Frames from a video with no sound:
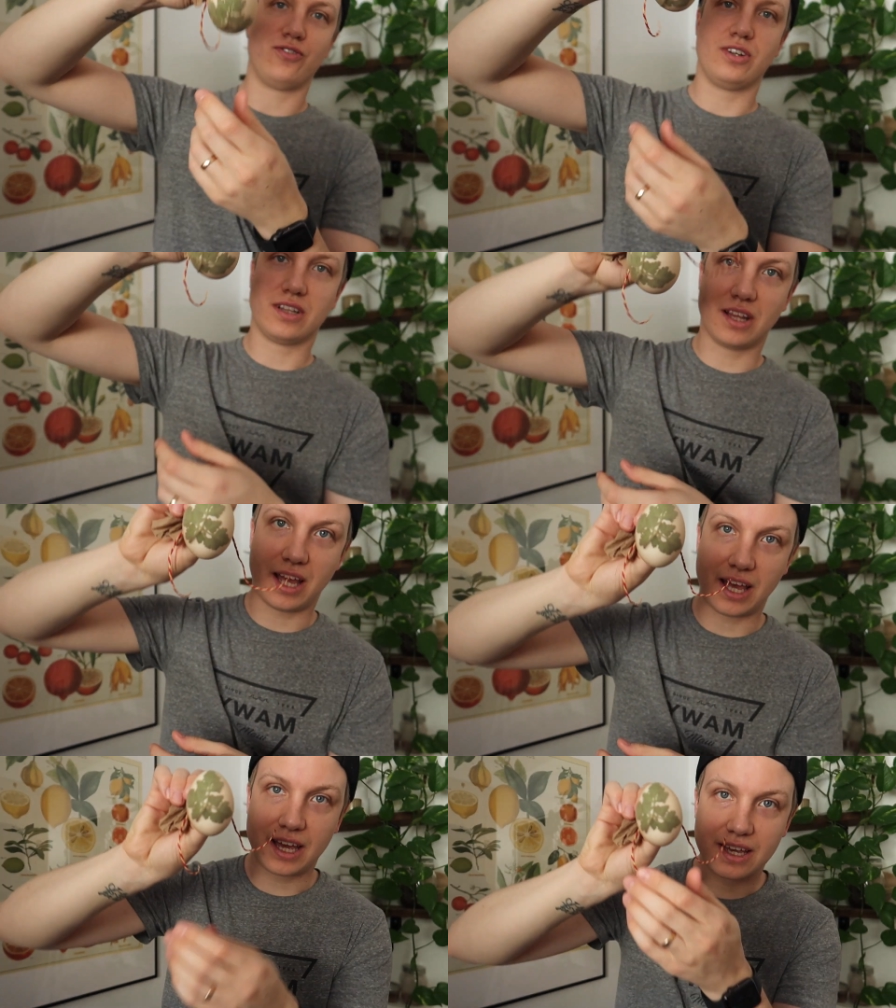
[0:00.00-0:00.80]
your little
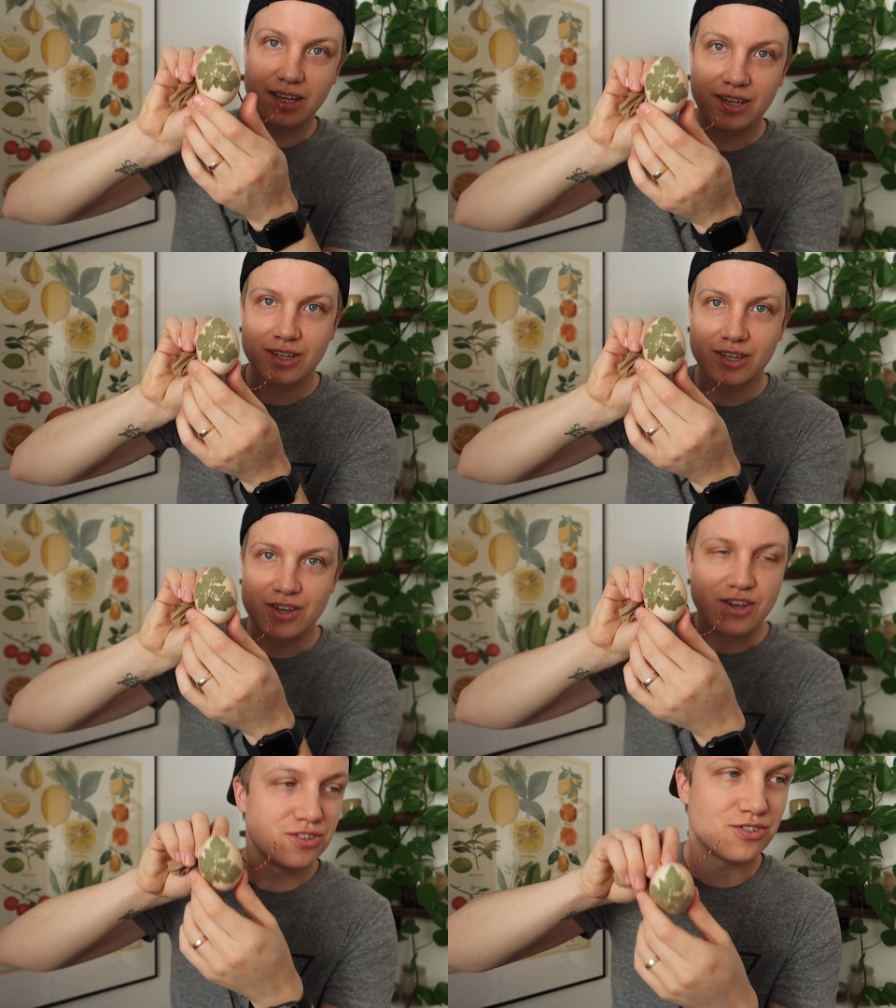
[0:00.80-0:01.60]
egg
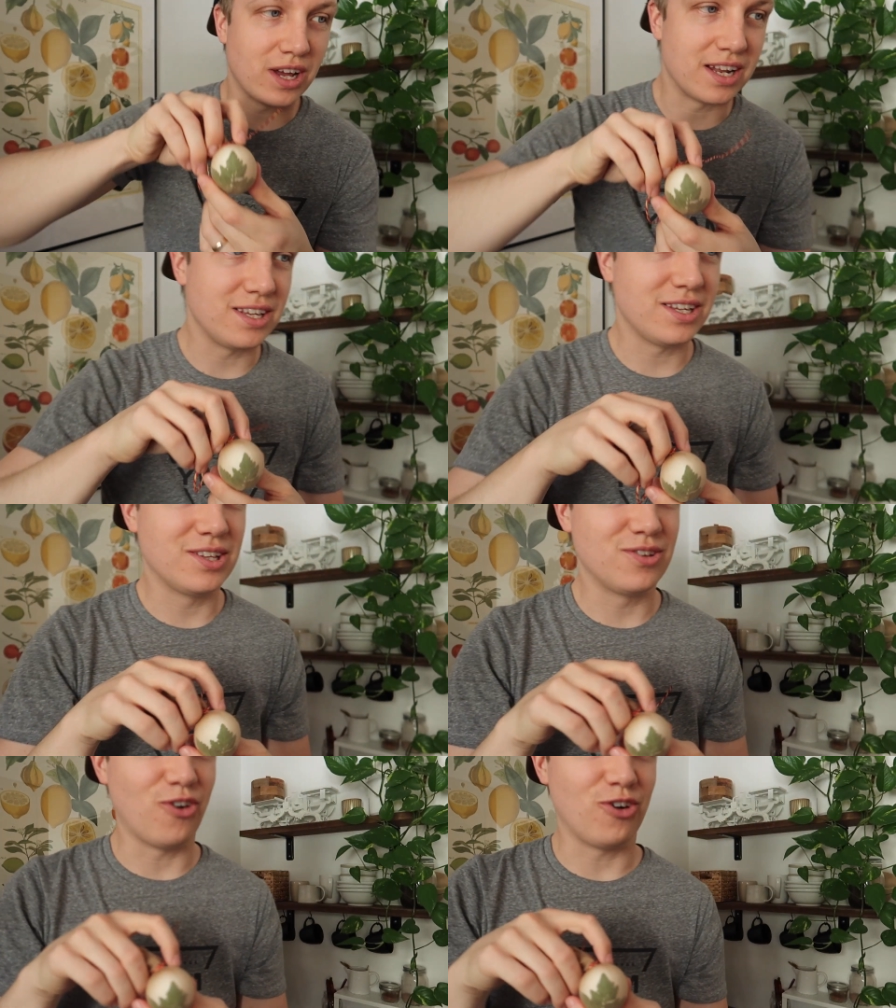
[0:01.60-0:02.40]
is ready
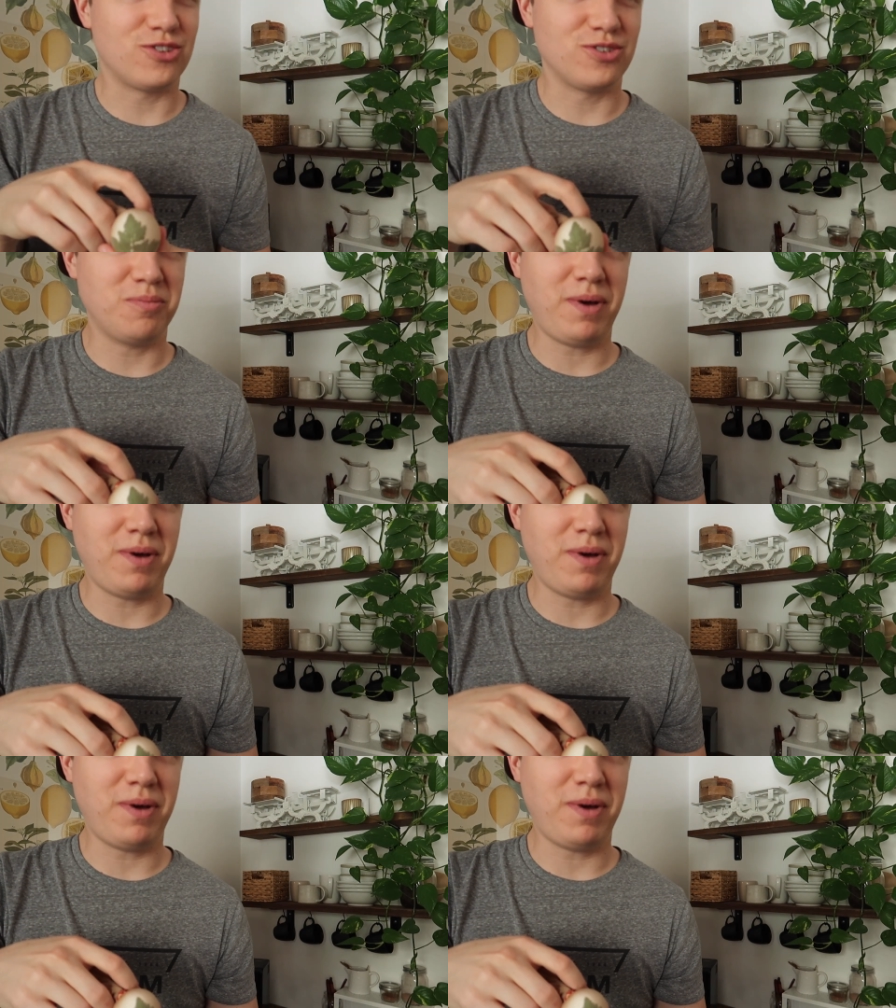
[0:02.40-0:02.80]
to go into the